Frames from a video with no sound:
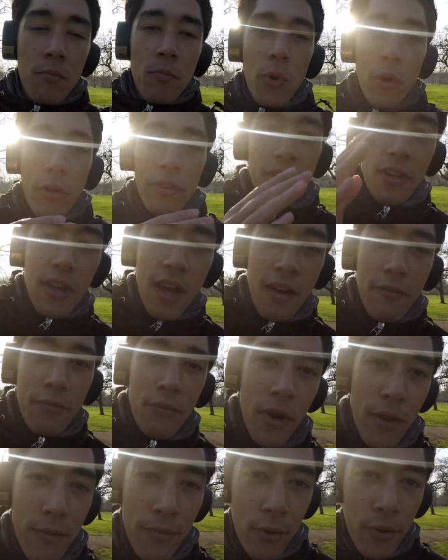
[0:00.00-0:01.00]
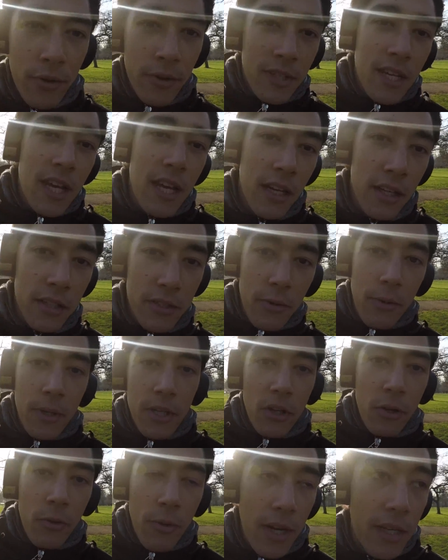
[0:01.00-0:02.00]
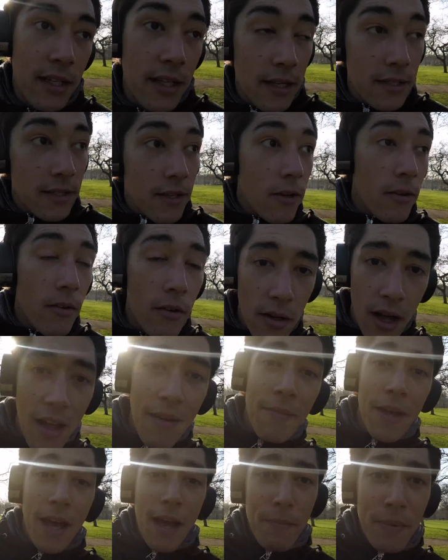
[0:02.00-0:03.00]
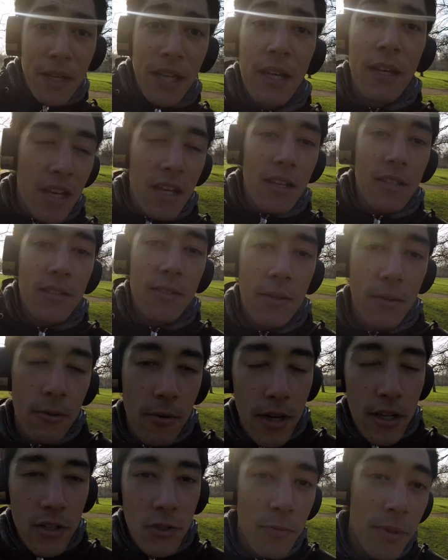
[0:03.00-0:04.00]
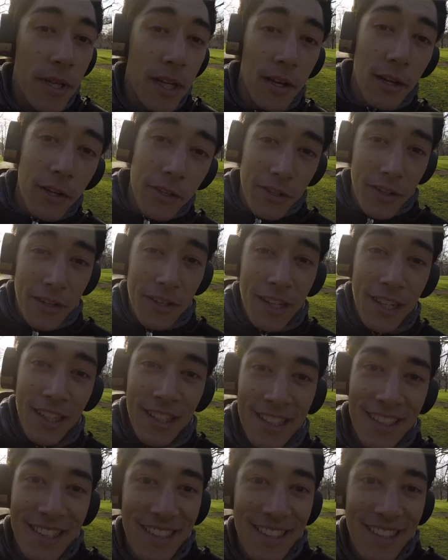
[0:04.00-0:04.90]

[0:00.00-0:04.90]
more than halfway through the day and it's already a great day, so I'm happy. It is great to be in London.